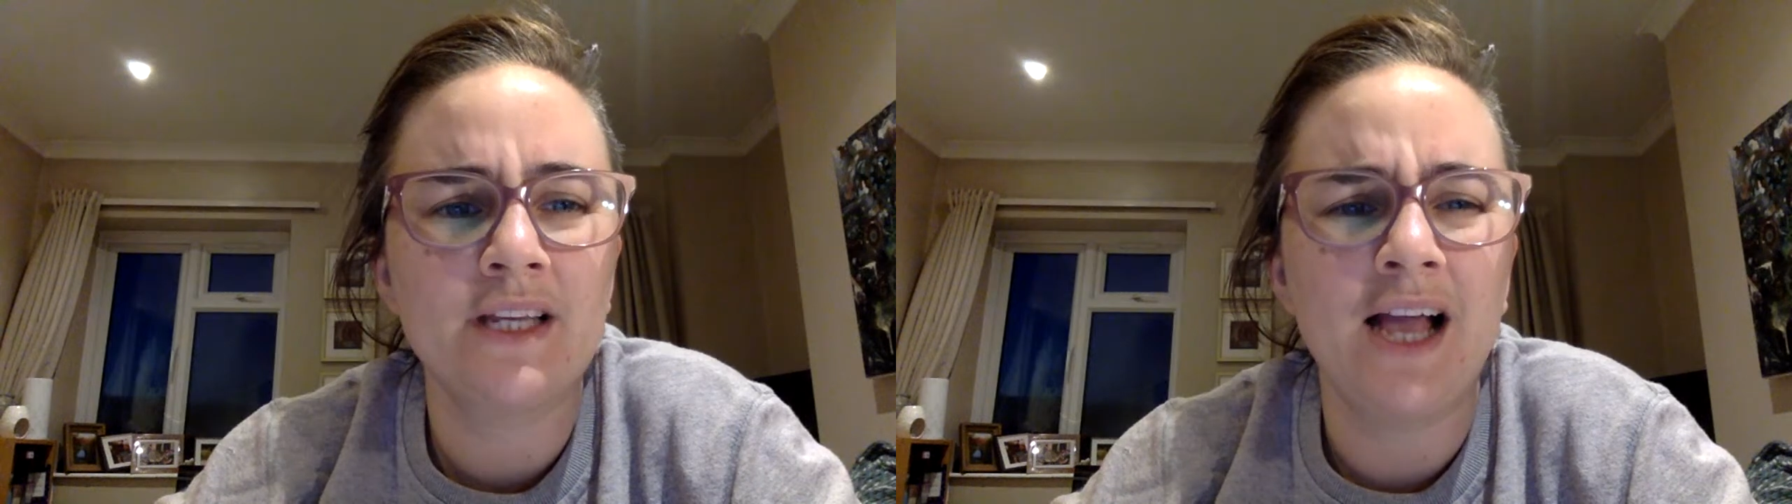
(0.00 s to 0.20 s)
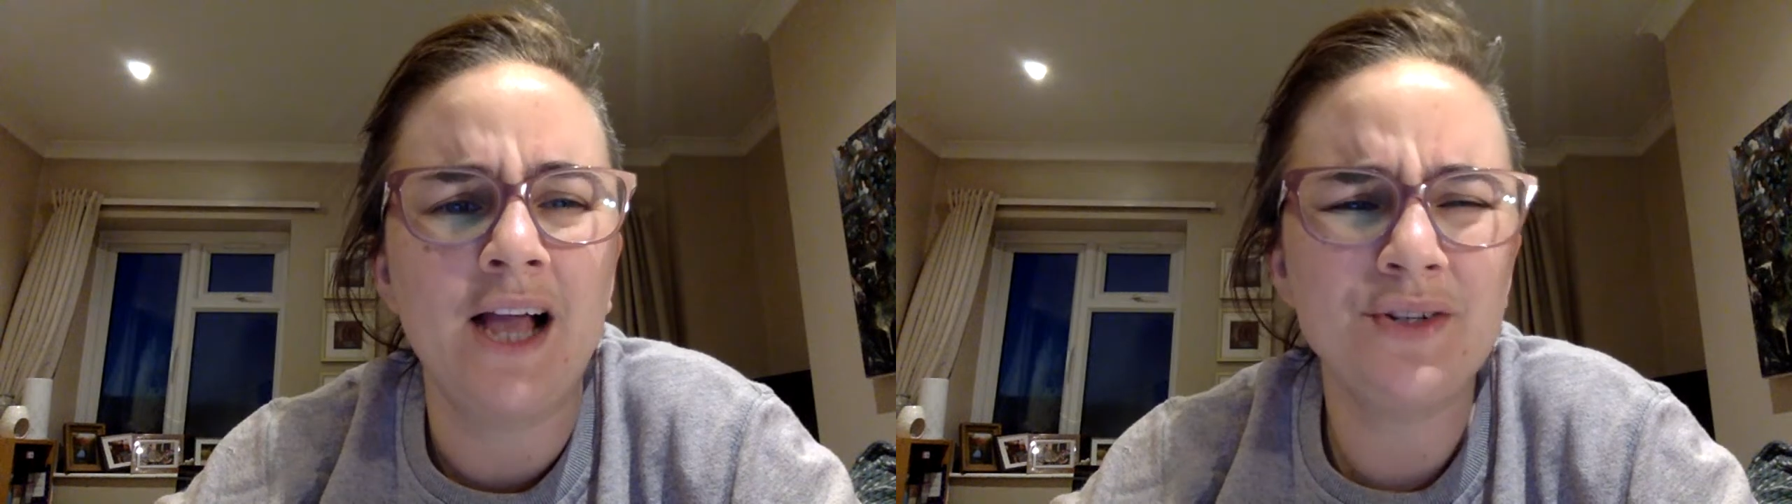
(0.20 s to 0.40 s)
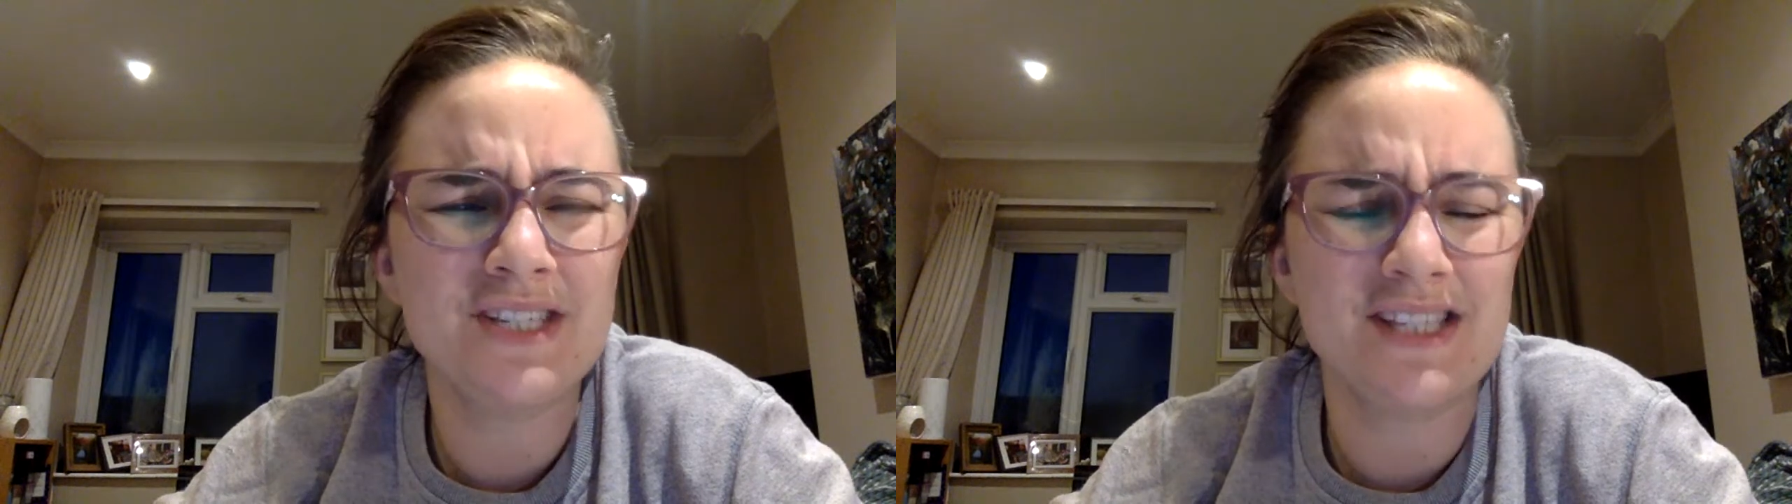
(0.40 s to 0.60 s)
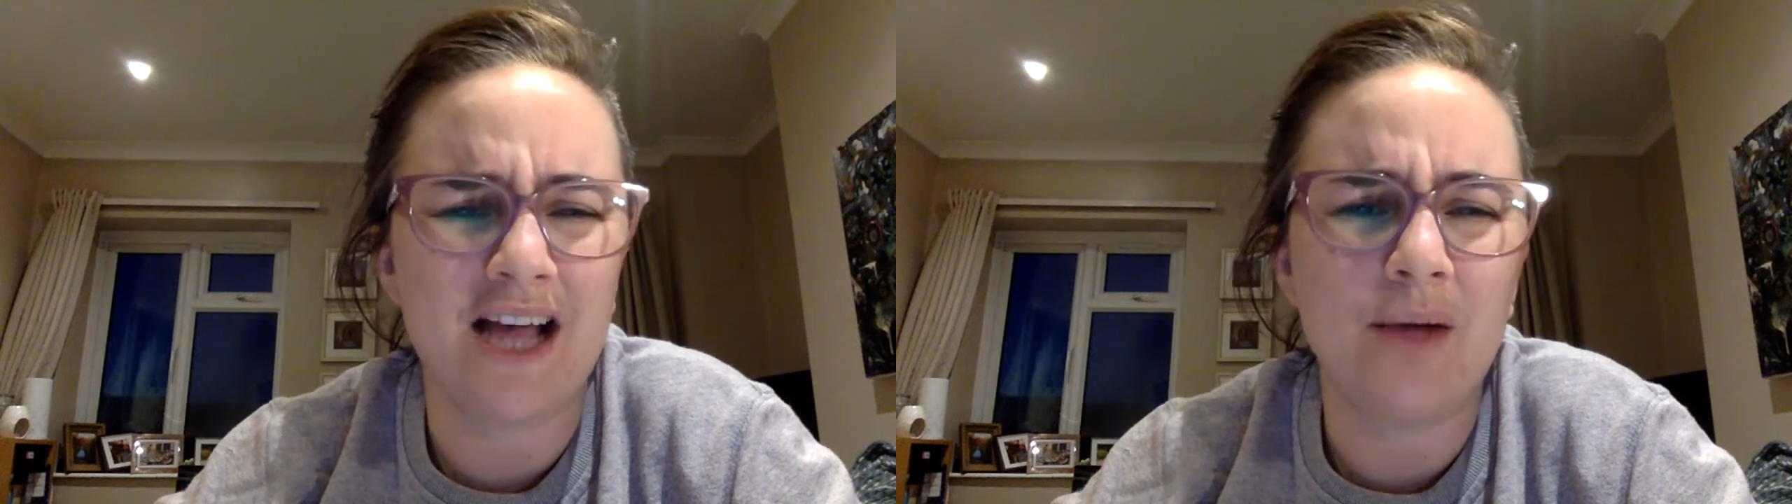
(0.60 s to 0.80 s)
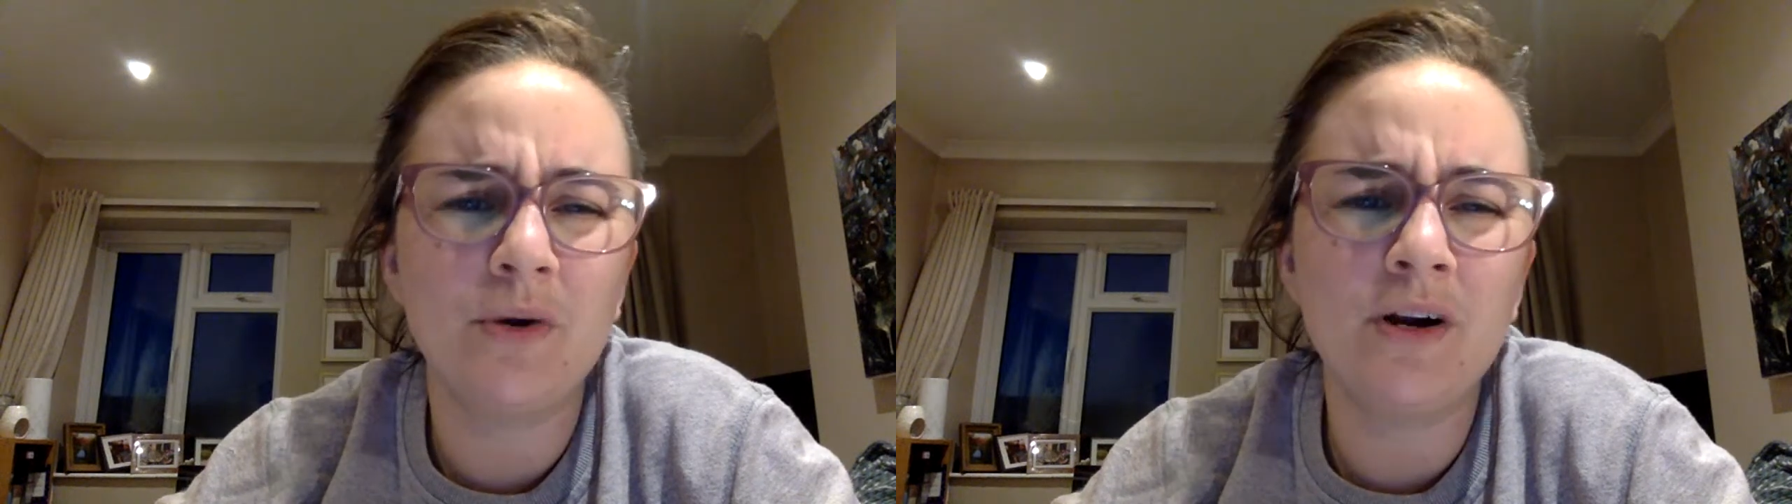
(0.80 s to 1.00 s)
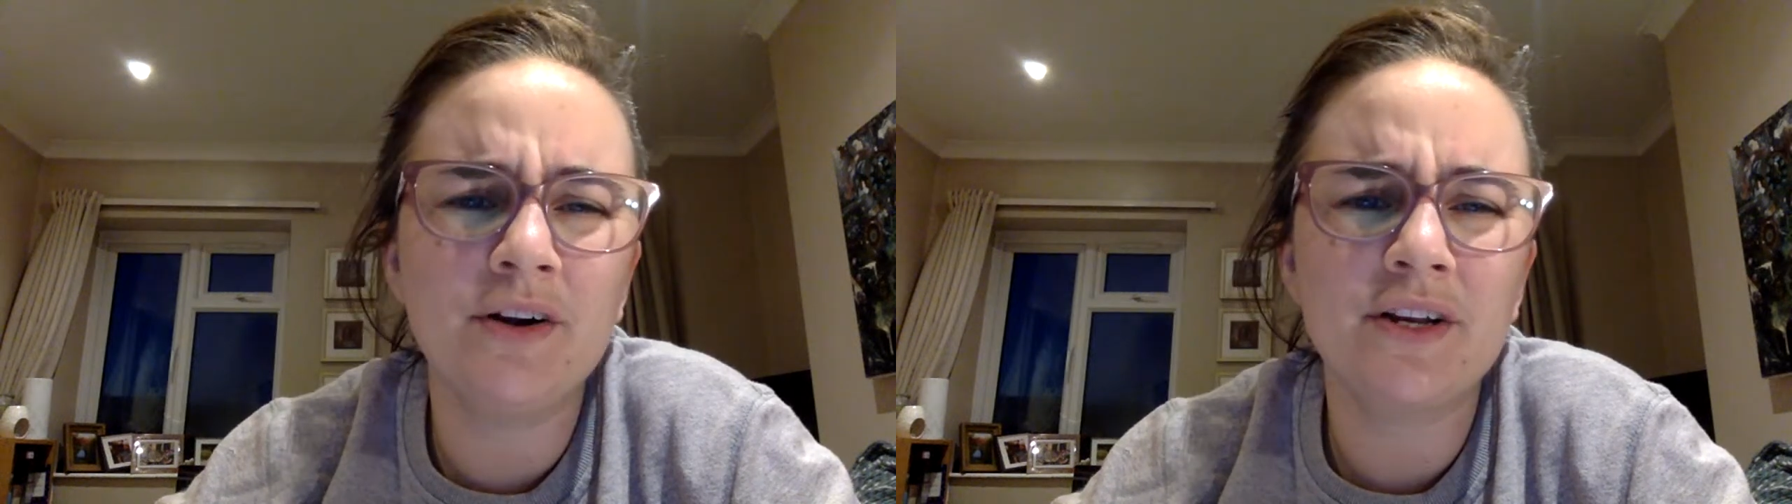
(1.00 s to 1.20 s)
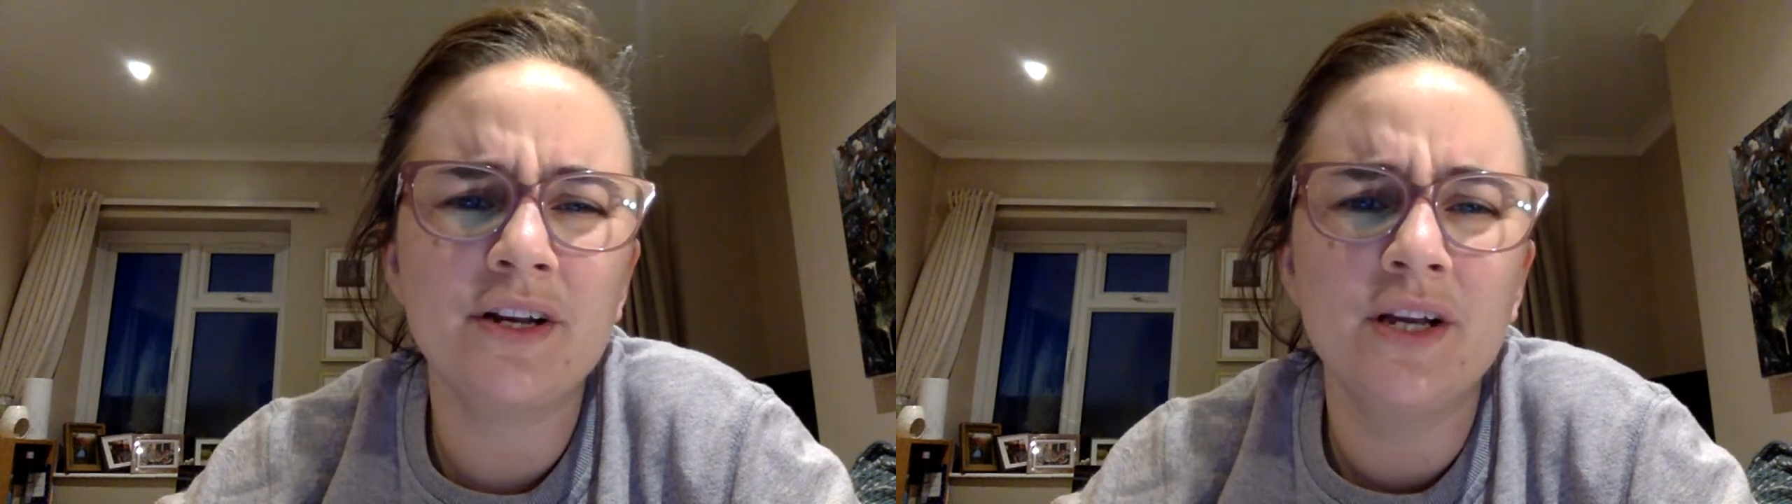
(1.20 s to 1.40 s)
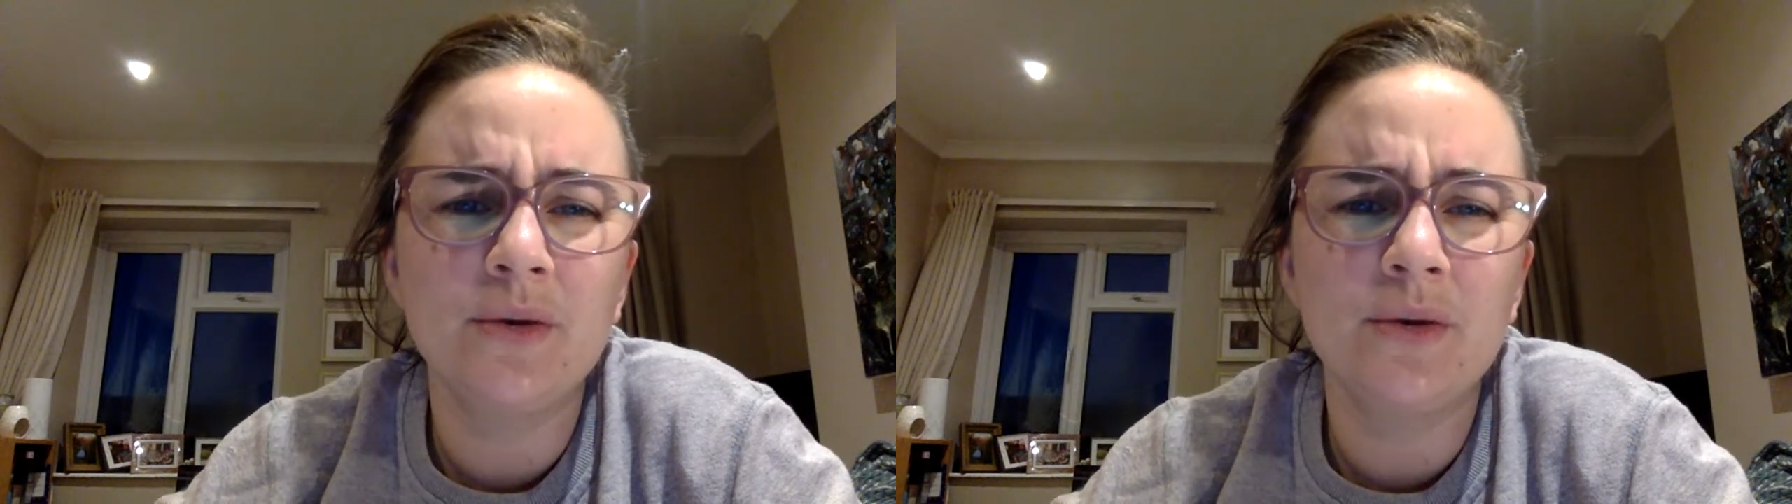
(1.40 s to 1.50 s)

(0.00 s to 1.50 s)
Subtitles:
How does that work?